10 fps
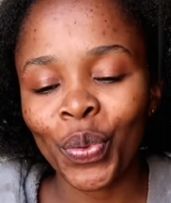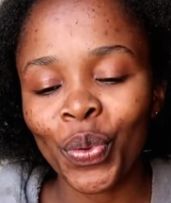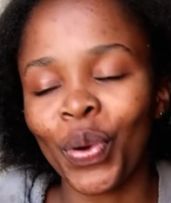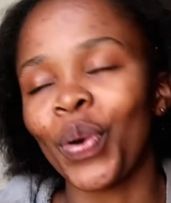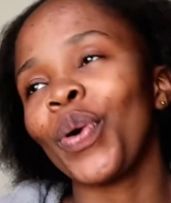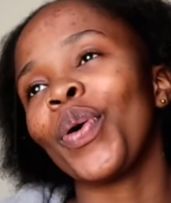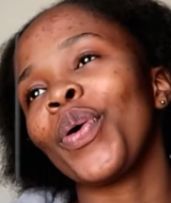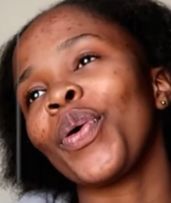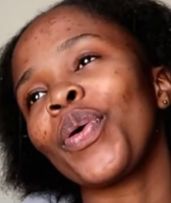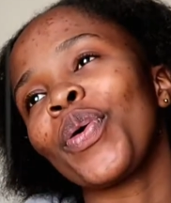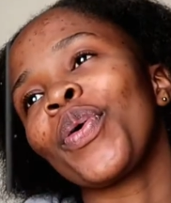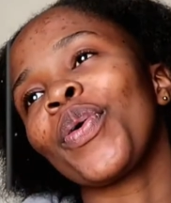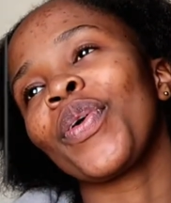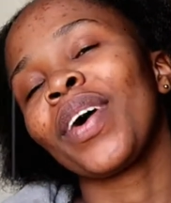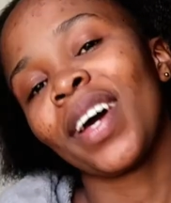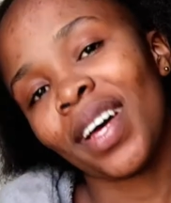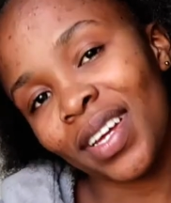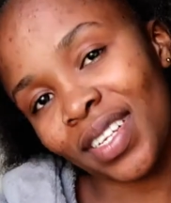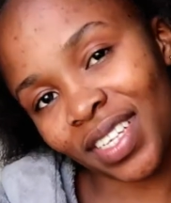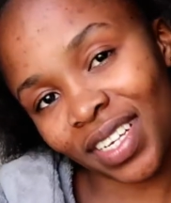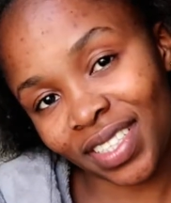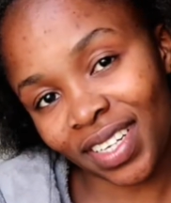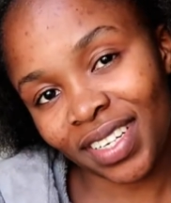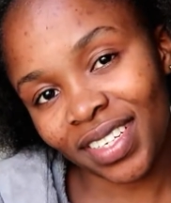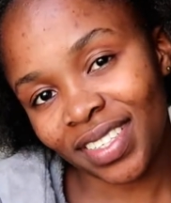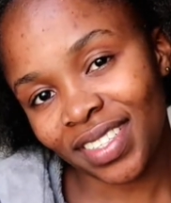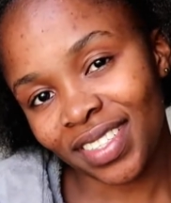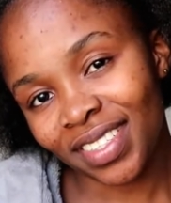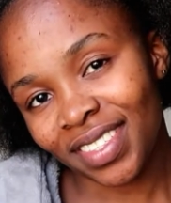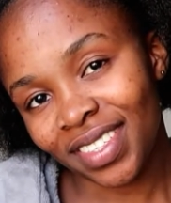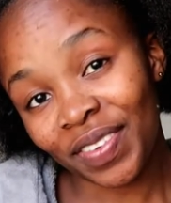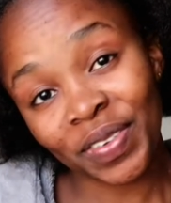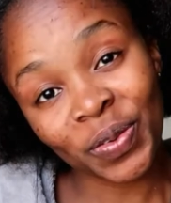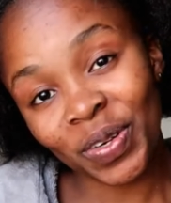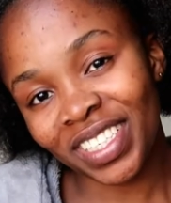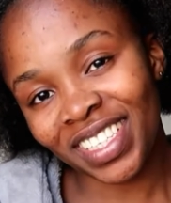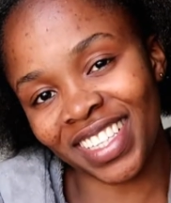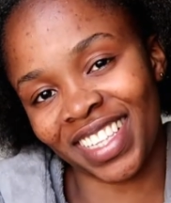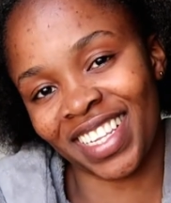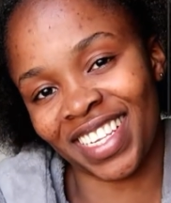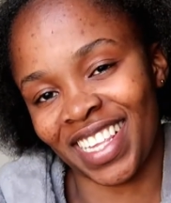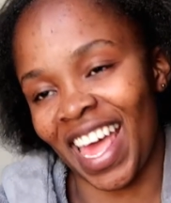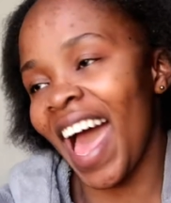Oh! Jason, if you're watching this,